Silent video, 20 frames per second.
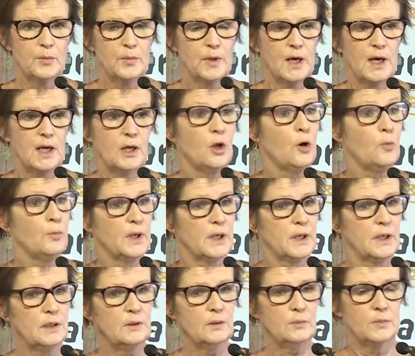uh,
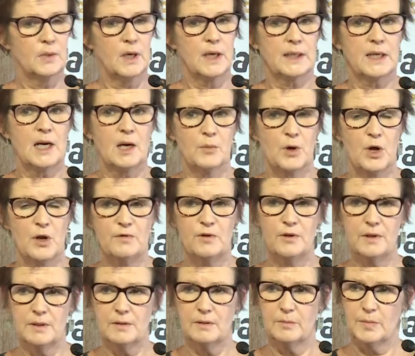Lombinger might come over
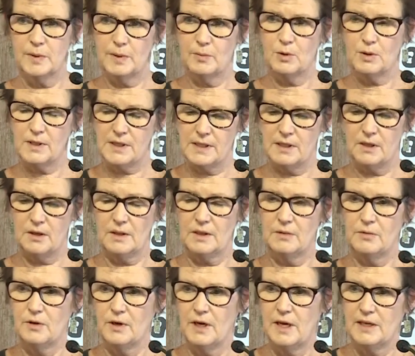and people sit on the
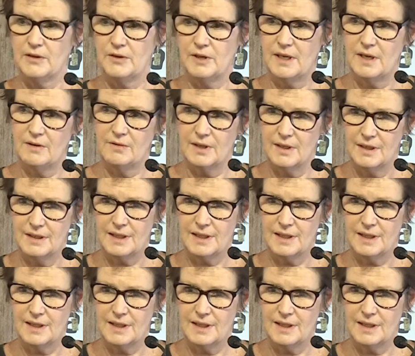veranda and have a